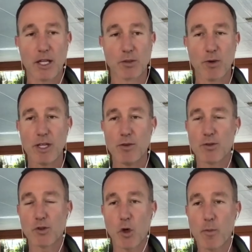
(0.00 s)
He goes, we can do
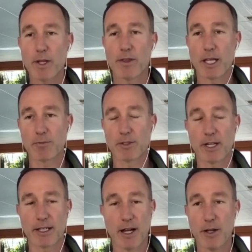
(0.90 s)
so many things with
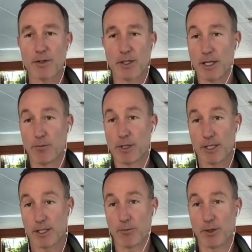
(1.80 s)
technology that we
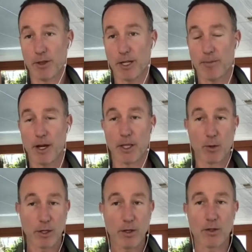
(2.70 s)
just didn't really think about that
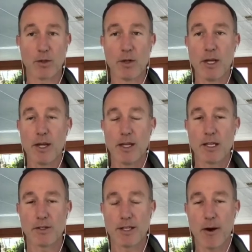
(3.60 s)
we could do.
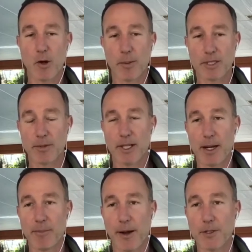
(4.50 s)
He goes, now it opens up a
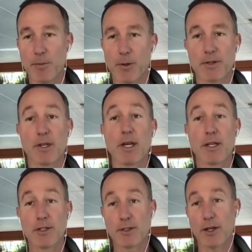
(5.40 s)
lot of possibilities,
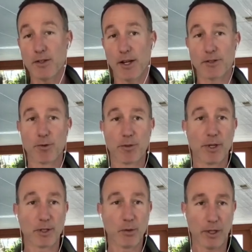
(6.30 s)
such as with
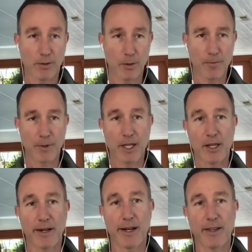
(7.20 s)
Bitcoin. So
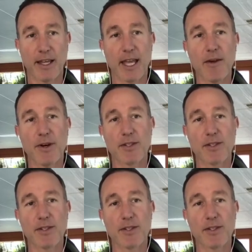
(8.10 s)
they gave